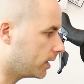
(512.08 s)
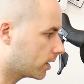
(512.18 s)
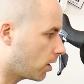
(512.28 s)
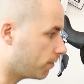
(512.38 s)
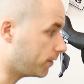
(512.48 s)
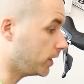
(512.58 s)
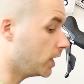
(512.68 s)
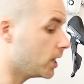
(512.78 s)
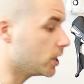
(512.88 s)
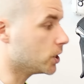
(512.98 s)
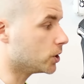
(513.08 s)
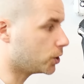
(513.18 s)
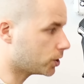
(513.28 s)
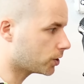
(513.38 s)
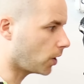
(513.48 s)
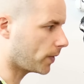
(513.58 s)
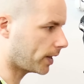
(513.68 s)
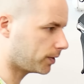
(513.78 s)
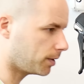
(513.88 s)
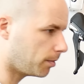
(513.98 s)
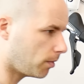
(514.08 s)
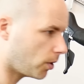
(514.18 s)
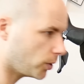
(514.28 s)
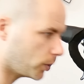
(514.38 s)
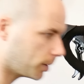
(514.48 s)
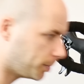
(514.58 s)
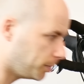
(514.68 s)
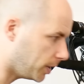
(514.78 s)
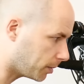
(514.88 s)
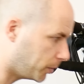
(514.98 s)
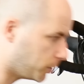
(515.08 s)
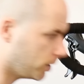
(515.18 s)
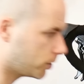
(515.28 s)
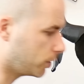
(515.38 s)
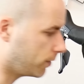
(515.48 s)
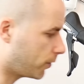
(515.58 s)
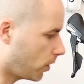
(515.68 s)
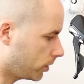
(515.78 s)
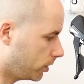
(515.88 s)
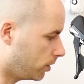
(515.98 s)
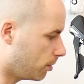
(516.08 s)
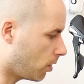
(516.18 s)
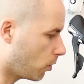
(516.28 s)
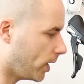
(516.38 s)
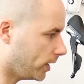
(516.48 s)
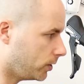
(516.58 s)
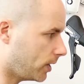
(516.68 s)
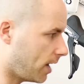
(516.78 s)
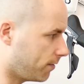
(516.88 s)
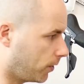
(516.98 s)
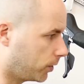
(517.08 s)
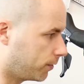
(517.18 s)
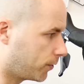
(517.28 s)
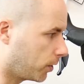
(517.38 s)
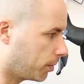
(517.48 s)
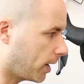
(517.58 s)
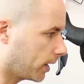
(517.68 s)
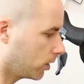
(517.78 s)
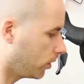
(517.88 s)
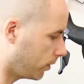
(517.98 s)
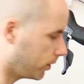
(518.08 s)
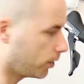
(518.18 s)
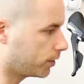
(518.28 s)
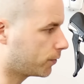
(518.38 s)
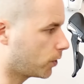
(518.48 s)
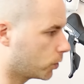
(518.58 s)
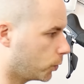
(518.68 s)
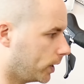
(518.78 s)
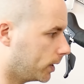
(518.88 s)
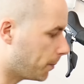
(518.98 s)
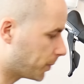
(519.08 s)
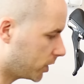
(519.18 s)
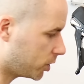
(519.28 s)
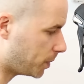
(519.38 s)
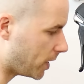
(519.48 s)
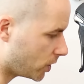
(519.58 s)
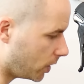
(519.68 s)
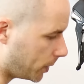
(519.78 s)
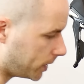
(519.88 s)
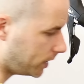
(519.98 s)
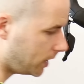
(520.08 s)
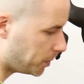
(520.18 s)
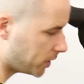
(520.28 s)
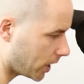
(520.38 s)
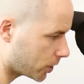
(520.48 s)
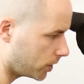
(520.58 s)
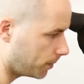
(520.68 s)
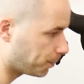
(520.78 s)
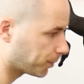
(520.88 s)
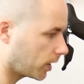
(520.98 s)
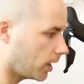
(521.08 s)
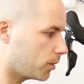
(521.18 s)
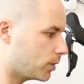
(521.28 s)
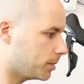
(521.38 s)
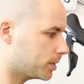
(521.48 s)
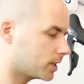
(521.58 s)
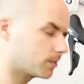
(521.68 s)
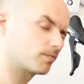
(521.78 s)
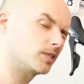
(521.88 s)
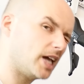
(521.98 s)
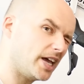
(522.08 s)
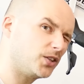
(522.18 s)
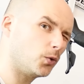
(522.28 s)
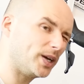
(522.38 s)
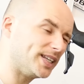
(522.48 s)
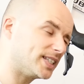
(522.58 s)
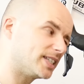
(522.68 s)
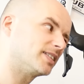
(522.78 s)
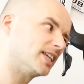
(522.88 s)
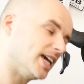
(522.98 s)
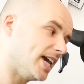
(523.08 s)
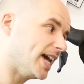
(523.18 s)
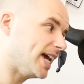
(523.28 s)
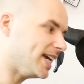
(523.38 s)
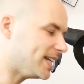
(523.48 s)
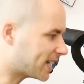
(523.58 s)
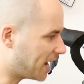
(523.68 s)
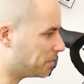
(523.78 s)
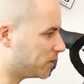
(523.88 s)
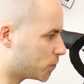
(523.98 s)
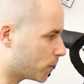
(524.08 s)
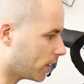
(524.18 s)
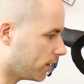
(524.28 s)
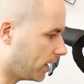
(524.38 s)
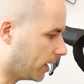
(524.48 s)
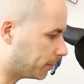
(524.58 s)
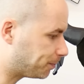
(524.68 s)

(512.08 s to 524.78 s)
comfy, just know that the more you are being put to the front, the more weight you have on the front bike, on the front wheel, especially with the deep section rims and the wind. It can be a tricky thing.